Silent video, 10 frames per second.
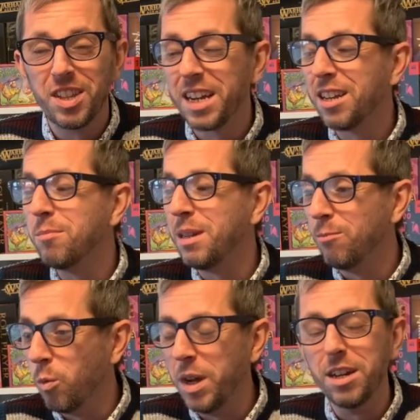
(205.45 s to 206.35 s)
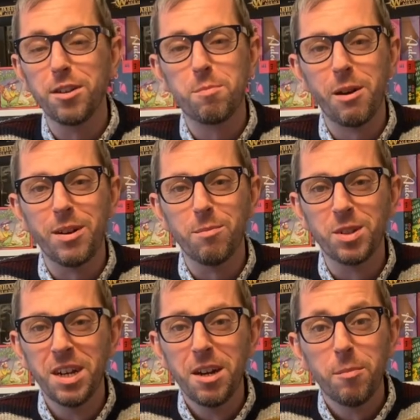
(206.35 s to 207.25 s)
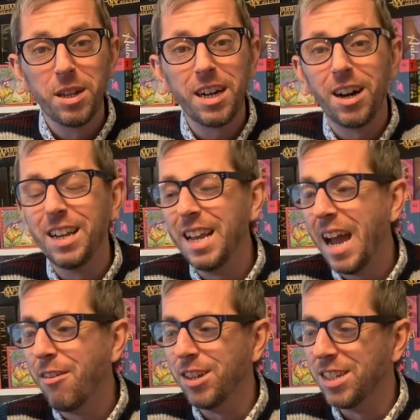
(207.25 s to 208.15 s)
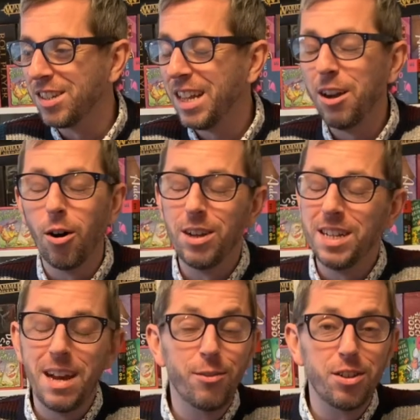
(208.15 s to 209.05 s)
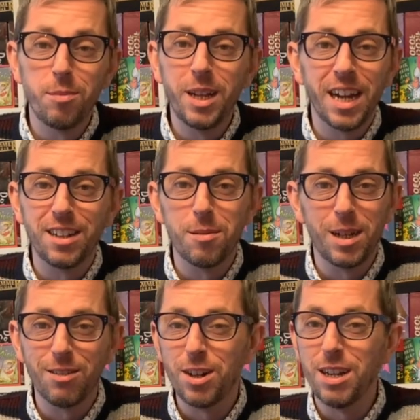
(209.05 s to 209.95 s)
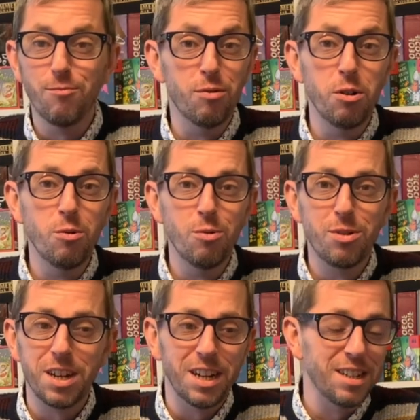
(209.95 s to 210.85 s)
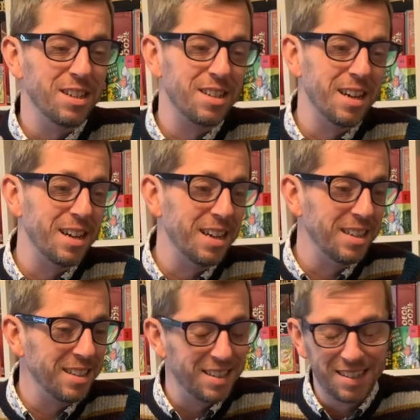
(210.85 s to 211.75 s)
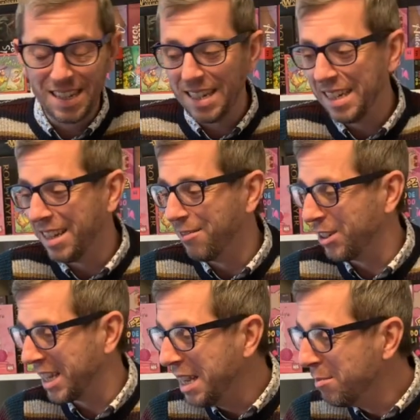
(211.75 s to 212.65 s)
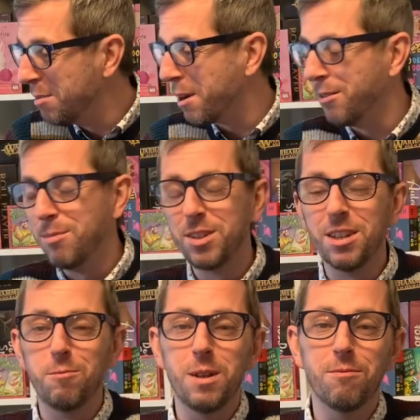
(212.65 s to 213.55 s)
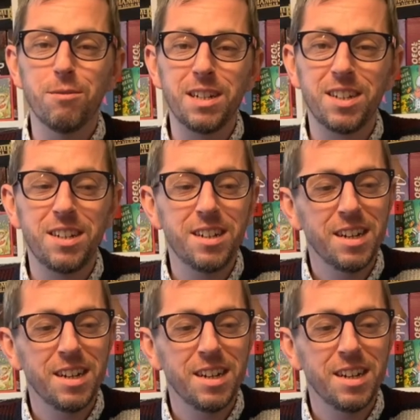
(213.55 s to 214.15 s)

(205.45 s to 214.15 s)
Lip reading: They're going to be weird poems, but they are hilarious. They inevitably end up being really rude and silly. I love to keep the poems that have been written.